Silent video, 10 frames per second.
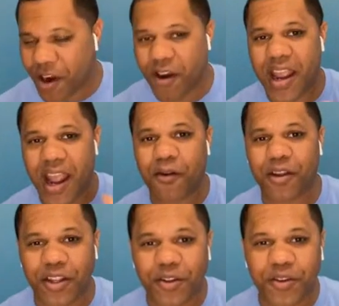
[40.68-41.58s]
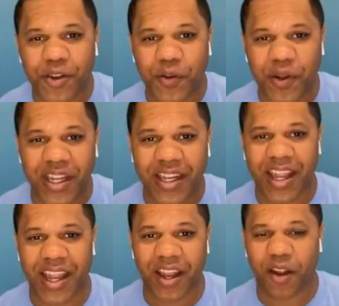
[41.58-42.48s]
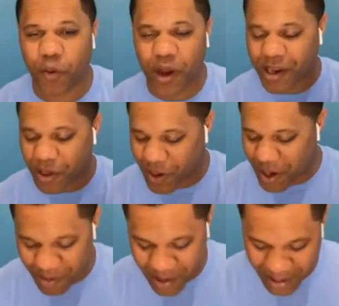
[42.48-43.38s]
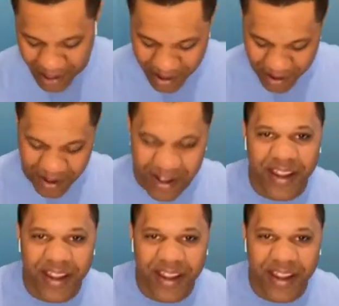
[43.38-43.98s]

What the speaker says: Kari, how are you doing? Where are you at right now?